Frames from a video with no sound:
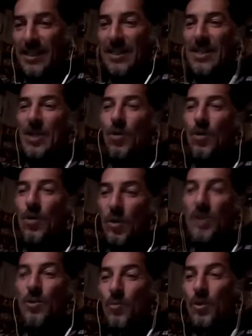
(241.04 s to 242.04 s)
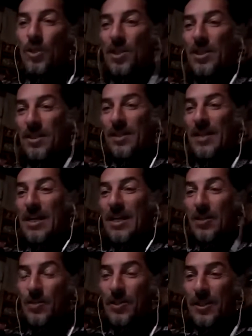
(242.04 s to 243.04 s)
what was accorded,
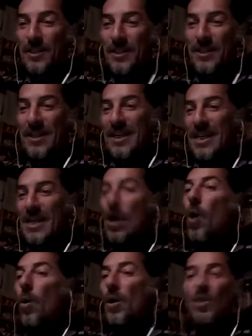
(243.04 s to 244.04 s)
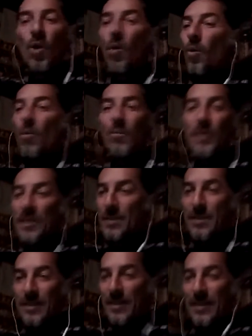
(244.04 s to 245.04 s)
it's always
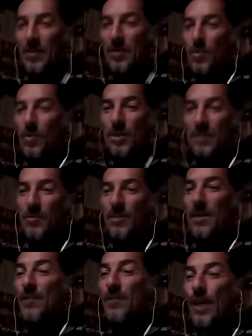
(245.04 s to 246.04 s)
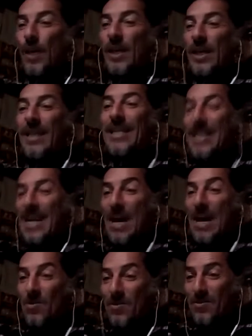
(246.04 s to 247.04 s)
what they are thinking now,
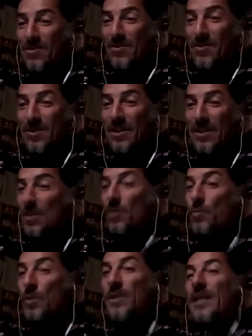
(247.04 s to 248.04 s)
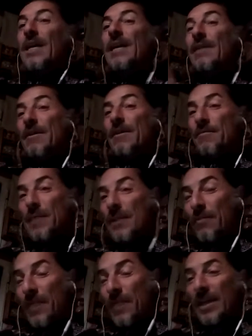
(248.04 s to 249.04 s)
not what they have been
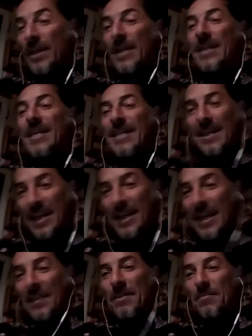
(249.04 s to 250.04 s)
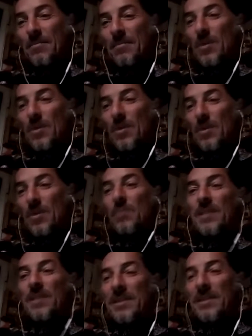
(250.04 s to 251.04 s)
thinking in the
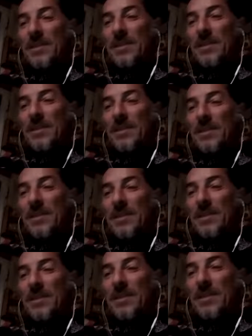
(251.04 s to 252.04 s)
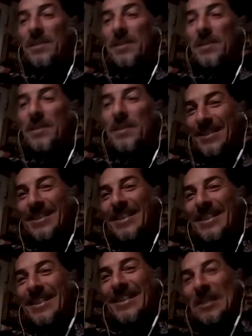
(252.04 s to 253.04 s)
moment of their accordation.
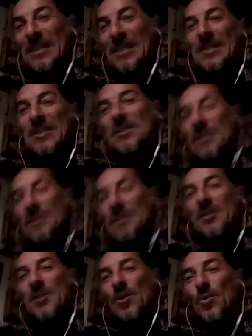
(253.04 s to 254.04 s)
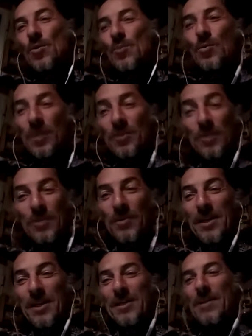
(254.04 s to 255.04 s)
Okay, so what do you think
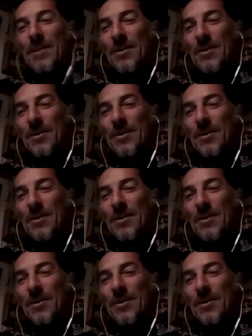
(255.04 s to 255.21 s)
about that,